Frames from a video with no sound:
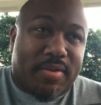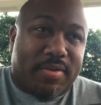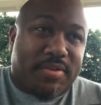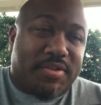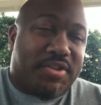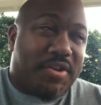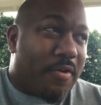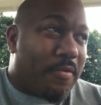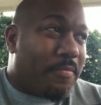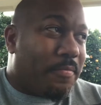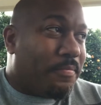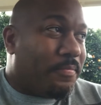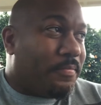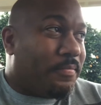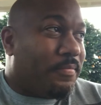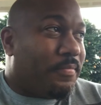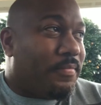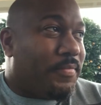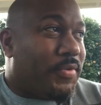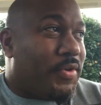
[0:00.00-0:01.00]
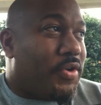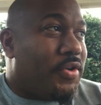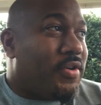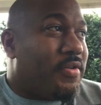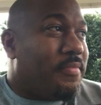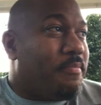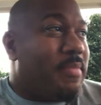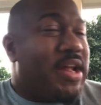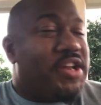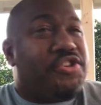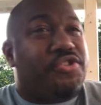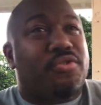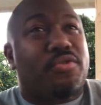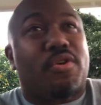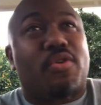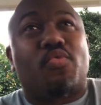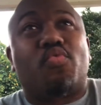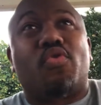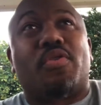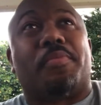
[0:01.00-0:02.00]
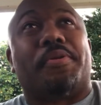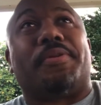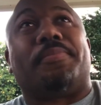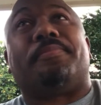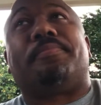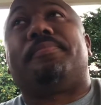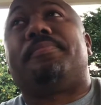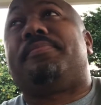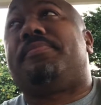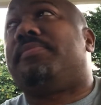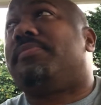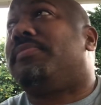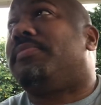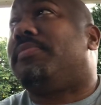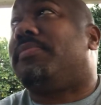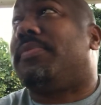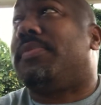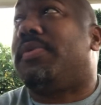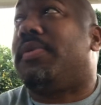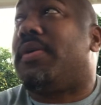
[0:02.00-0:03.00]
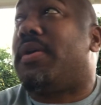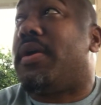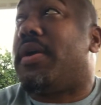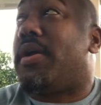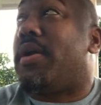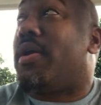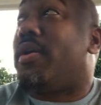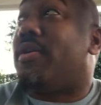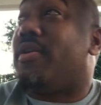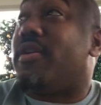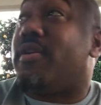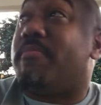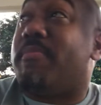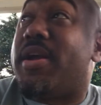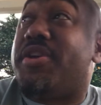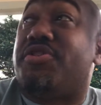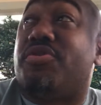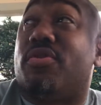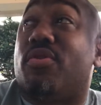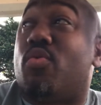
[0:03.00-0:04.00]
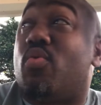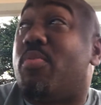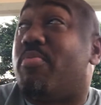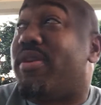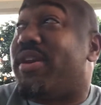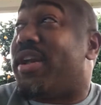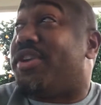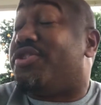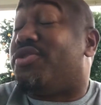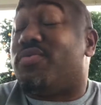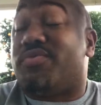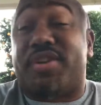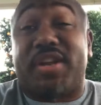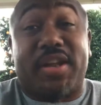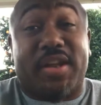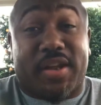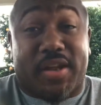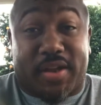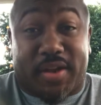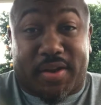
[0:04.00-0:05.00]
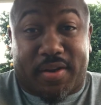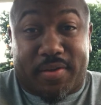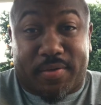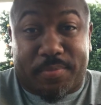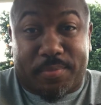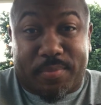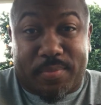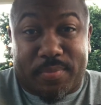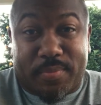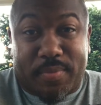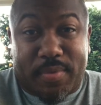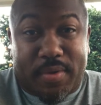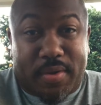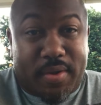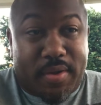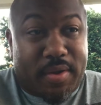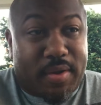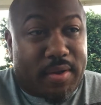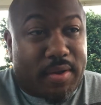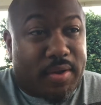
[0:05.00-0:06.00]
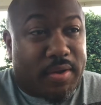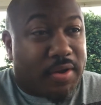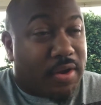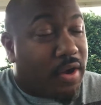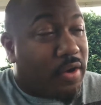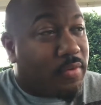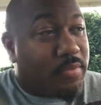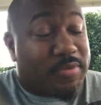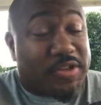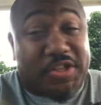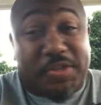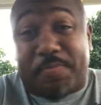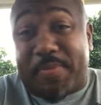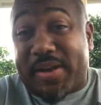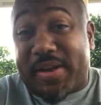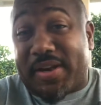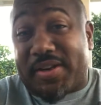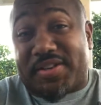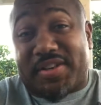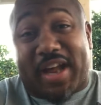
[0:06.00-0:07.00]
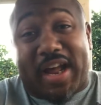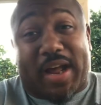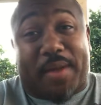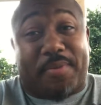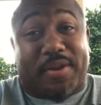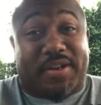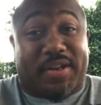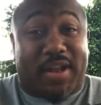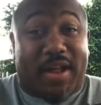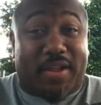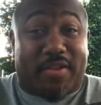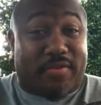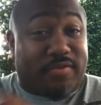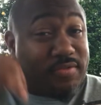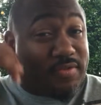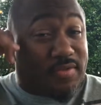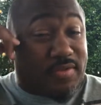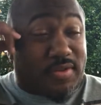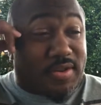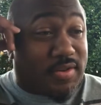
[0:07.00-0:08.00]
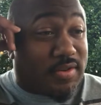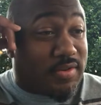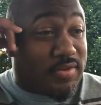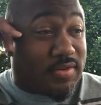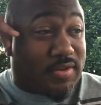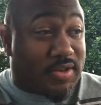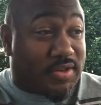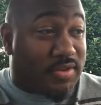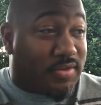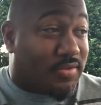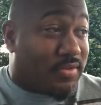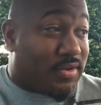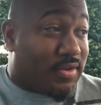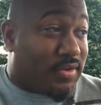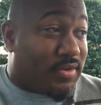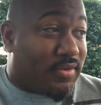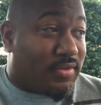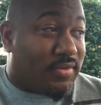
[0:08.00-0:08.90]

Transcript: So, you done met you a woman. You done met you a woman that you dig. Y'all been spending time together. The